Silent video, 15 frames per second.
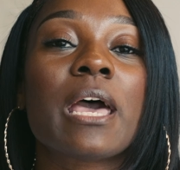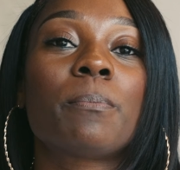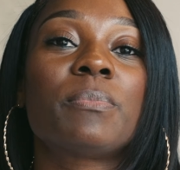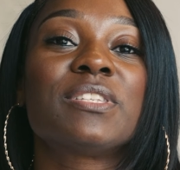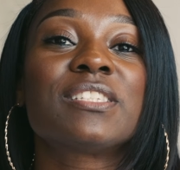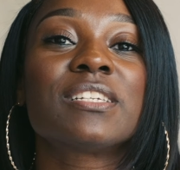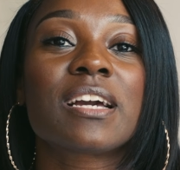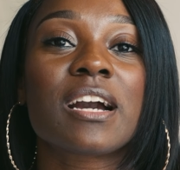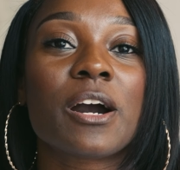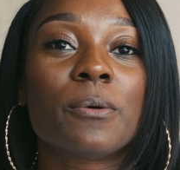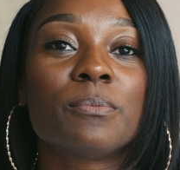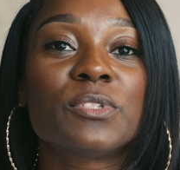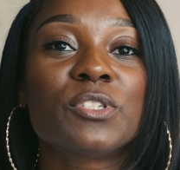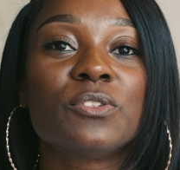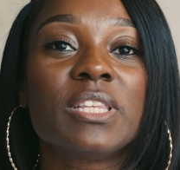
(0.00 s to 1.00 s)
happens to
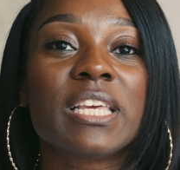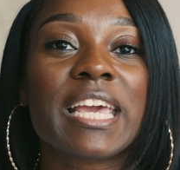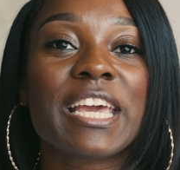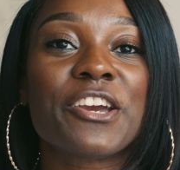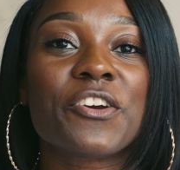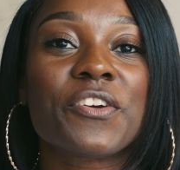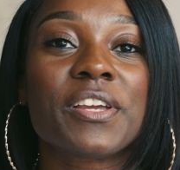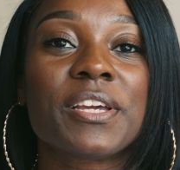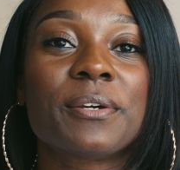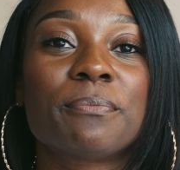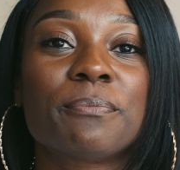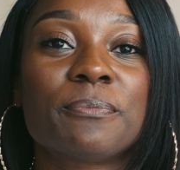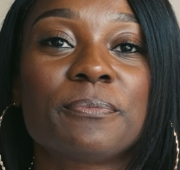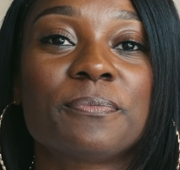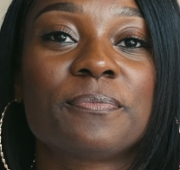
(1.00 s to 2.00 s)
come to the area.
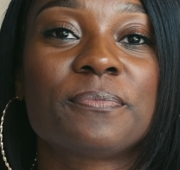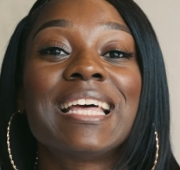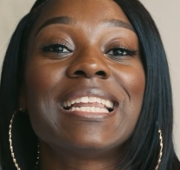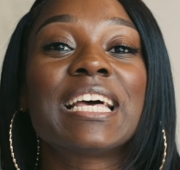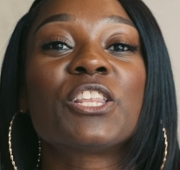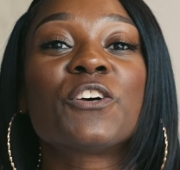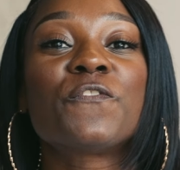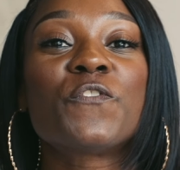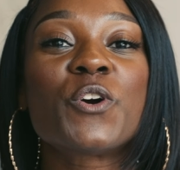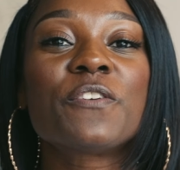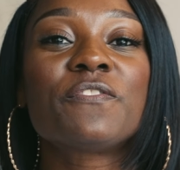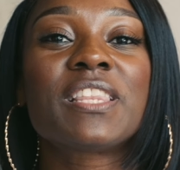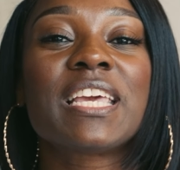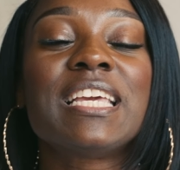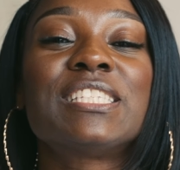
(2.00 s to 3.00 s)
Now, the
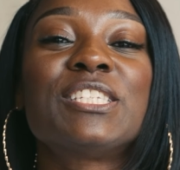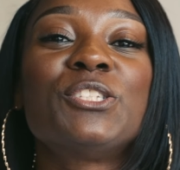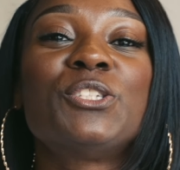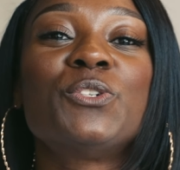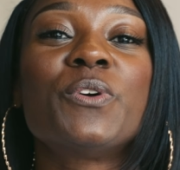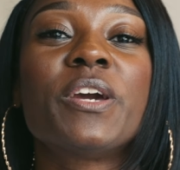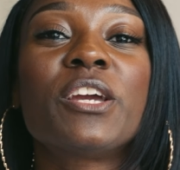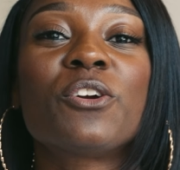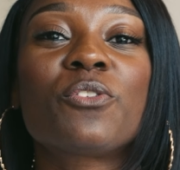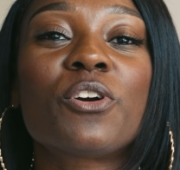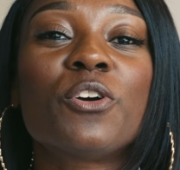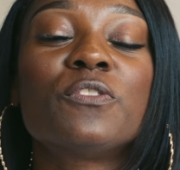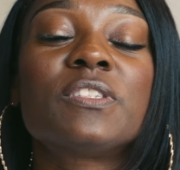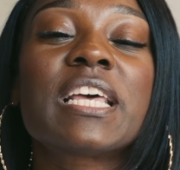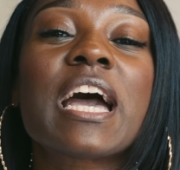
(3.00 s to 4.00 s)
fourth thing to do in
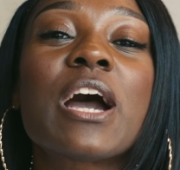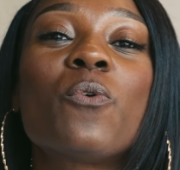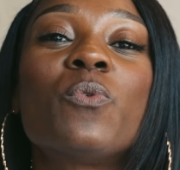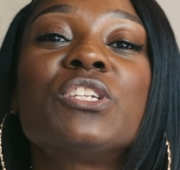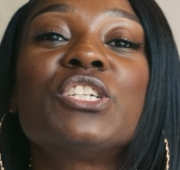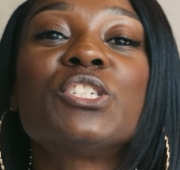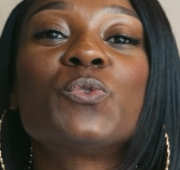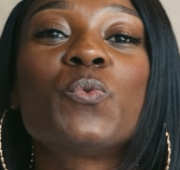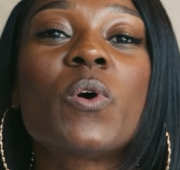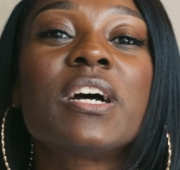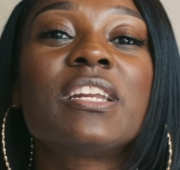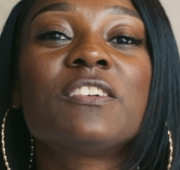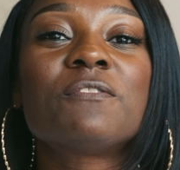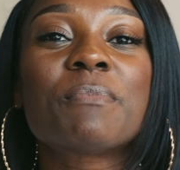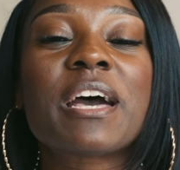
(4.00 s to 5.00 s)
Grovetown, which is
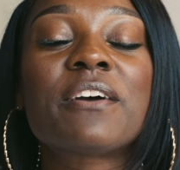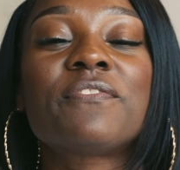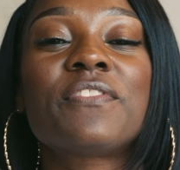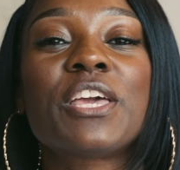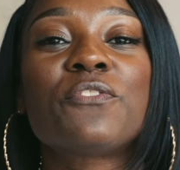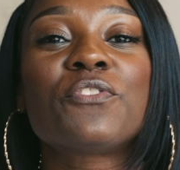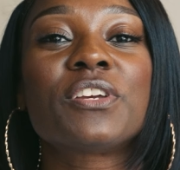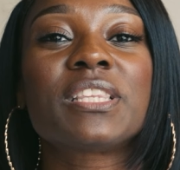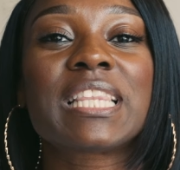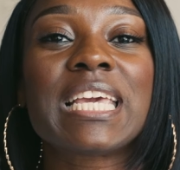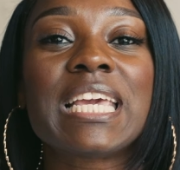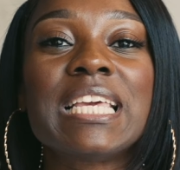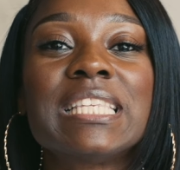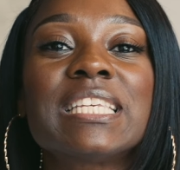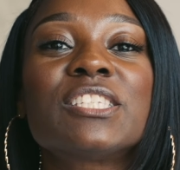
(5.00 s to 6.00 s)
one of my favorite
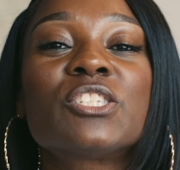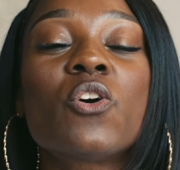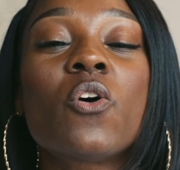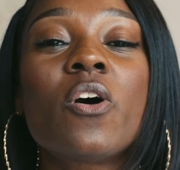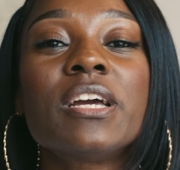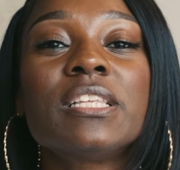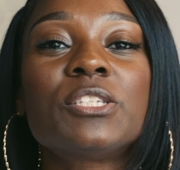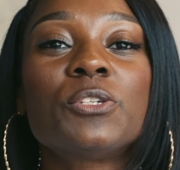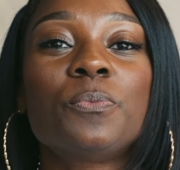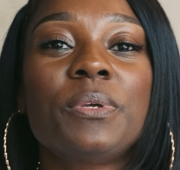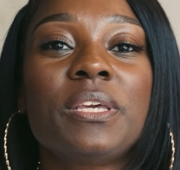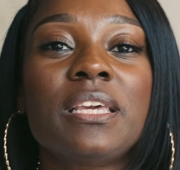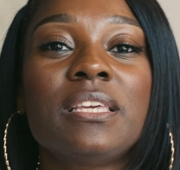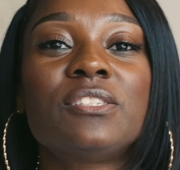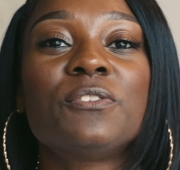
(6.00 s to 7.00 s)
things, is going to
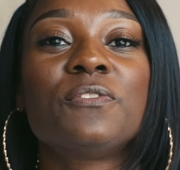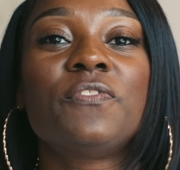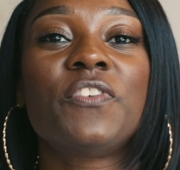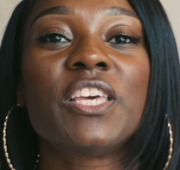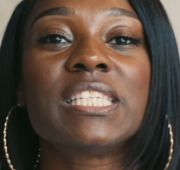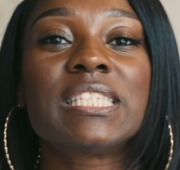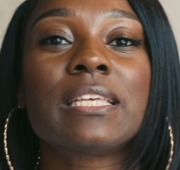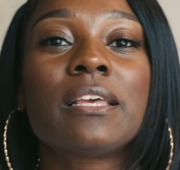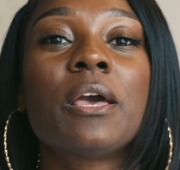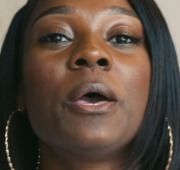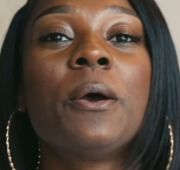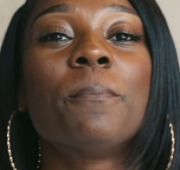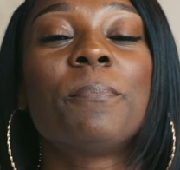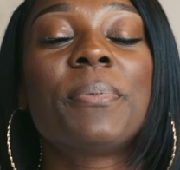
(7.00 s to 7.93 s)
be to visit